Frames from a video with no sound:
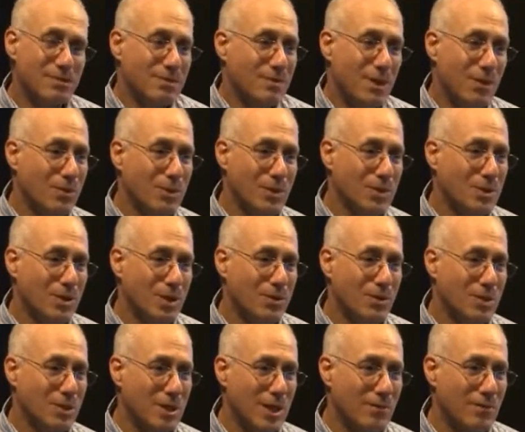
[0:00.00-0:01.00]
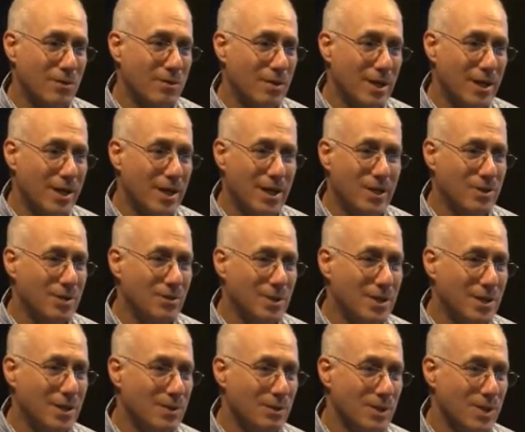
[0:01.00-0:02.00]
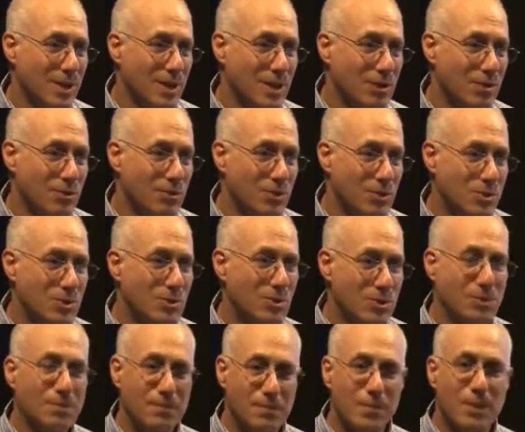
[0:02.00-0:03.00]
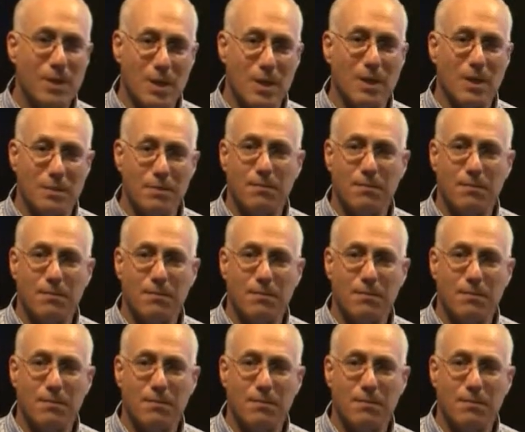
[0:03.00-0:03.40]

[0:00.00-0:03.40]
I, wish, I wish everybody had to read when they go through school. Yeah.